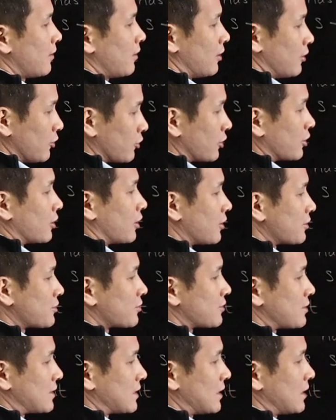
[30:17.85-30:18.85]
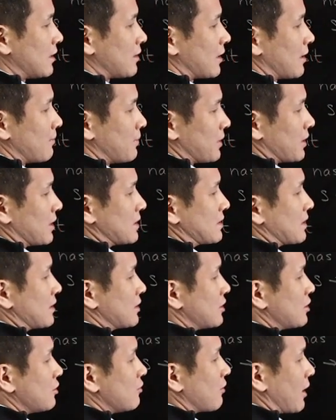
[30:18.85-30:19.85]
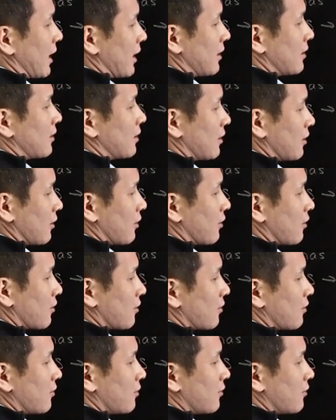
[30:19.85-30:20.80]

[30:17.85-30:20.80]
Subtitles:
You can also see that because of the 2n here,